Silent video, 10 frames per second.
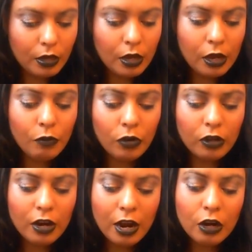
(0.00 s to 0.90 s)
it's
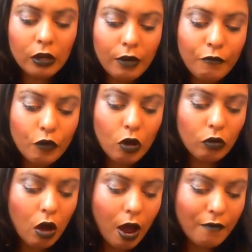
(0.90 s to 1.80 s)
gonna look full
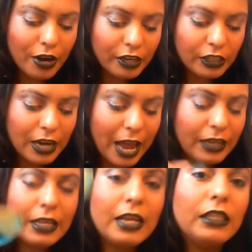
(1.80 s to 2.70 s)
coverage like
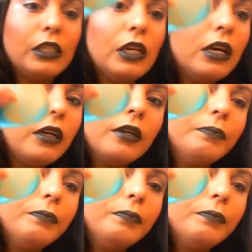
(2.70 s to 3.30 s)
this. Look,